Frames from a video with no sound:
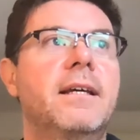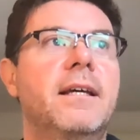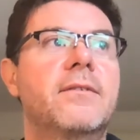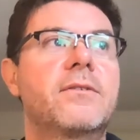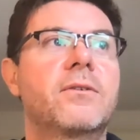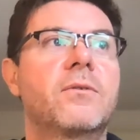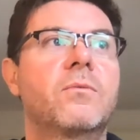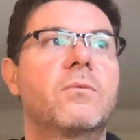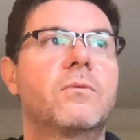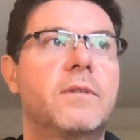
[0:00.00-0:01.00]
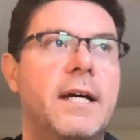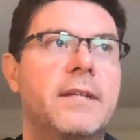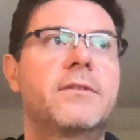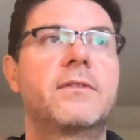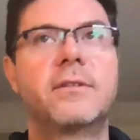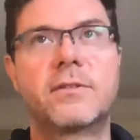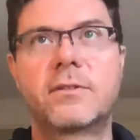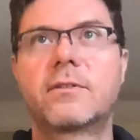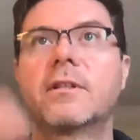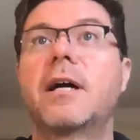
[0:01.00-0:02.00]
And so as
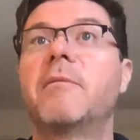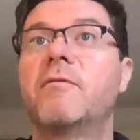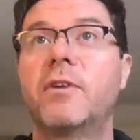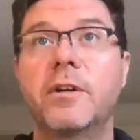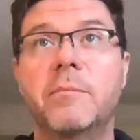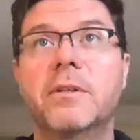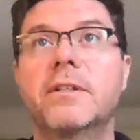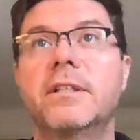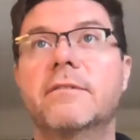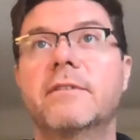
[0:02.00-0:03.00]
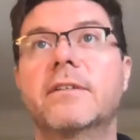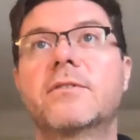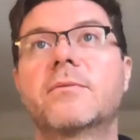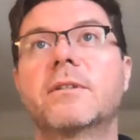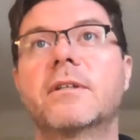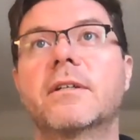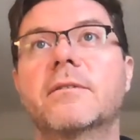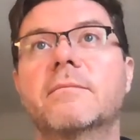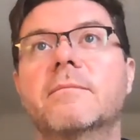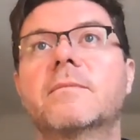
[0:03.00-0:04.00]
these climate variability events, we call
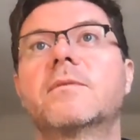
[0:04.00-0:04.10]
them,